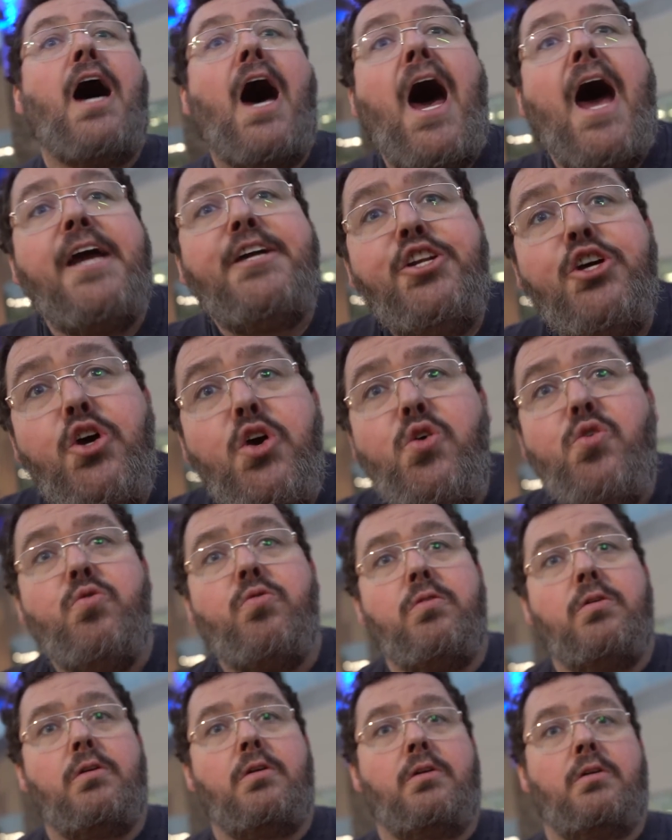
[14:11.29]
I do.
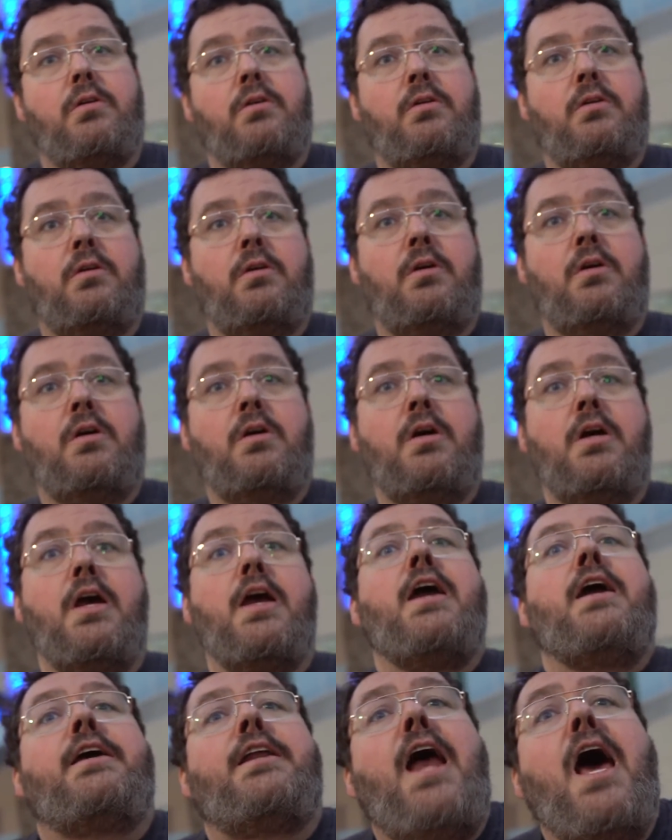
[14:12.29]

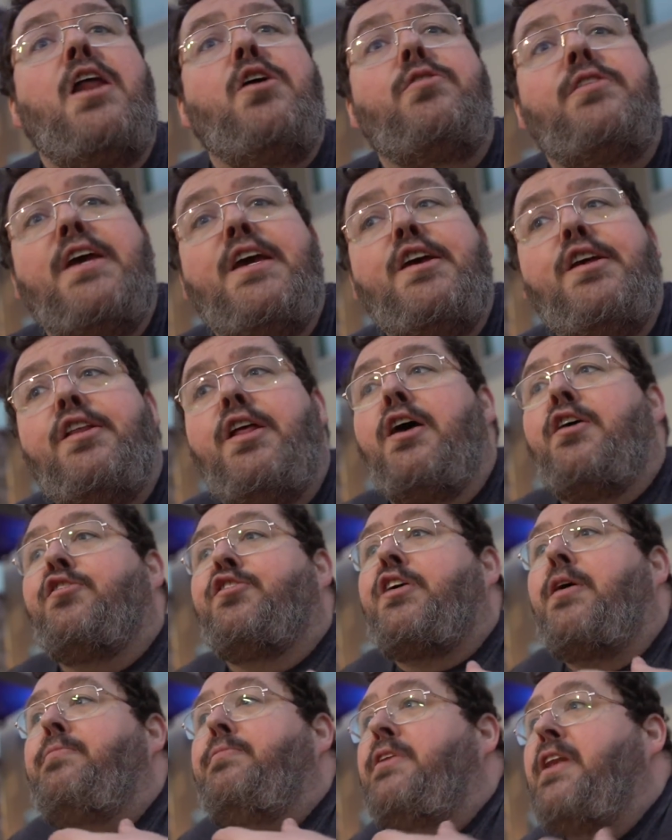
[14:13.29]
And I don't need
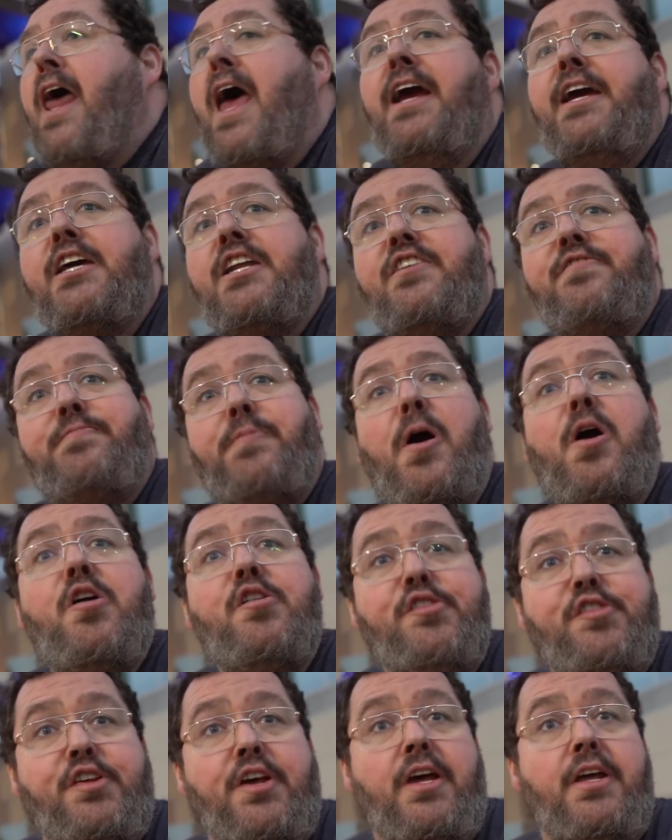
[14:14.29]
some negative
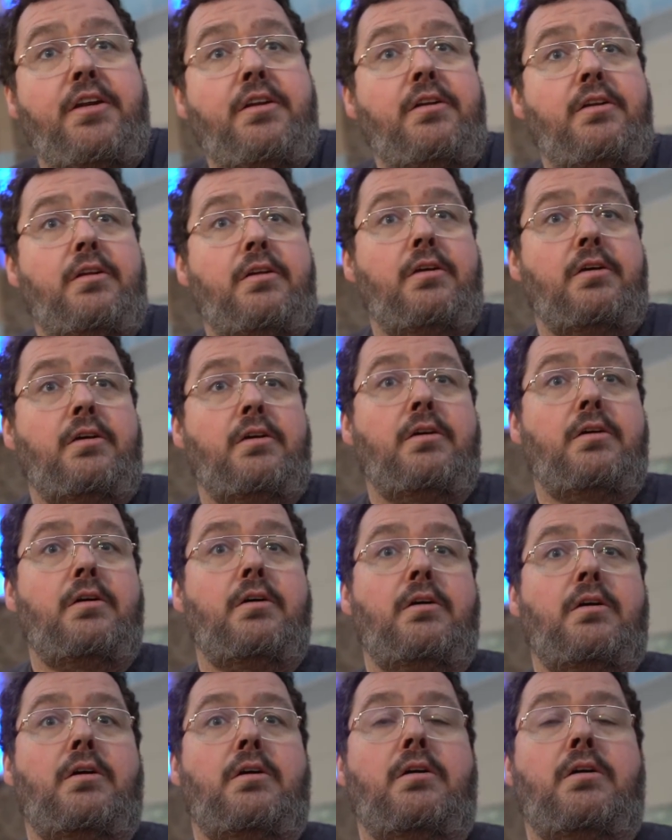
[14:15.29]
person. Hold on.
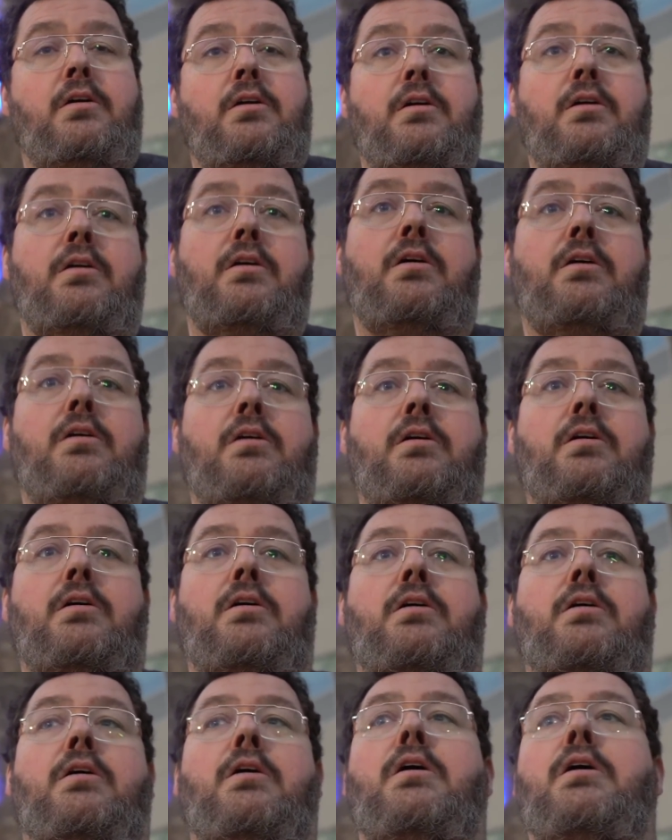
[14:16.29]
So are we not friends anymore?